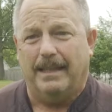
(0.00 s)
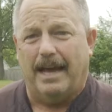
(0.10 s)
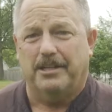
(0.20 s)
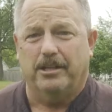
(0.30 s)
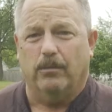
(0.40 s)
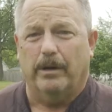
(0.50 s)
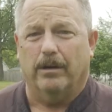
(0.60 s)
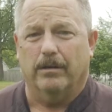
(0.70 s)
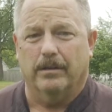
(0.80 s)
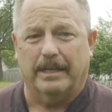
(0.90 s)
Last year, we
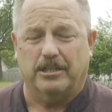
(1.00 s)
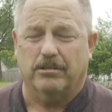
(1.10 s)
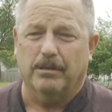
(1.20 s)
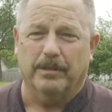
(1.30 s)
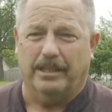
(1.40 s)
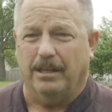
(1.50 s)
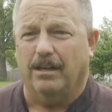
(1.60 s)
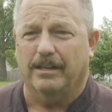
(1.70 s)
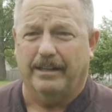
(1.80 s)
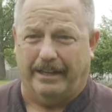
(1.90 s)
were extremely
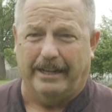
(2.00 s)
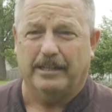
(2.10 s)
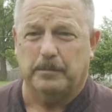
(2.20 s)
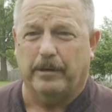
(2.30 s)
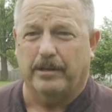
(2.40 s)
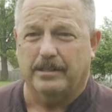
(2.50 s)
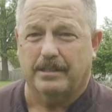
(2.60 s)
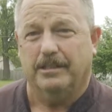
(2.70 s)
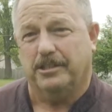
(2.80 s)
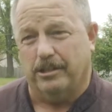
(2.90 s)
young and
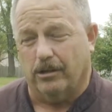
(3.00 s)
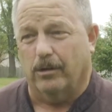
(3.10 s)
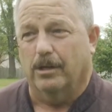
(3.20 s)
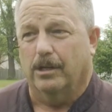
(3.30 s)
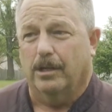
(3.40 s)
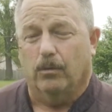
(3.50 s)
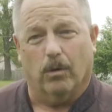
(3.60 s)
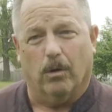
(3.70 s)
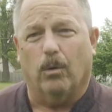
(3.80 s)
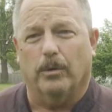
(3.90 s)
inexperienced. This year,
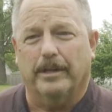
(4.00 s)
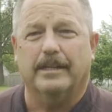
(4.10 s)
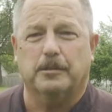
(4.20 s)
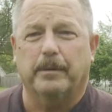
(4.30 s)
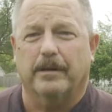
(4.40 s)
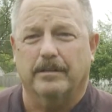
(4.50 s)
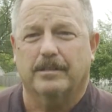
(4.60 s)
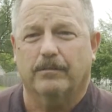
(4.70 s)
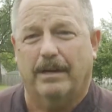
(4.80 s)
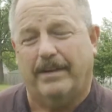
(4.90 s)
we're old and
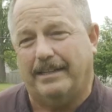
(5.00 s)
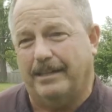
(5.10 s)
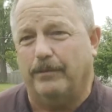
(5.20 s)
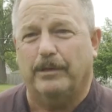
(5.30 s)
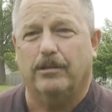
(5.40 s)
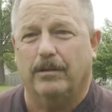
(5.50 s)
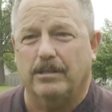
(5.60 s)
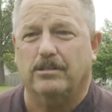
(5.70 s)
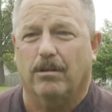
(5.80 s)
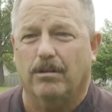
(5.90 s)
experienced. We have 18
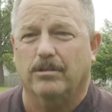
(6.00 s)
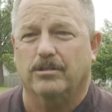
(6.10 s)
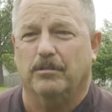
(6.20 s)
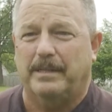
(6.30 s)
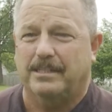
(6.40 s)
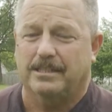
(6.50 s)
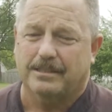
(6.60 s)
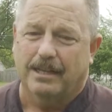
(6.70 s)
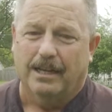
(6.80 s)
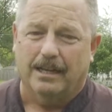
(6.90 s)
returning starters, so I mean, it's
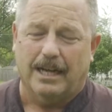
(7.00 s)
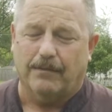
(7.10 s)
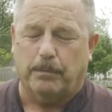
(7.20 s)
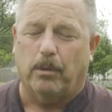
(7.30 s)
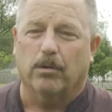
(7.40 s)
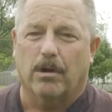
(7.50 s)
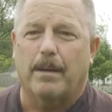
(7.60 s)
just kind of a polar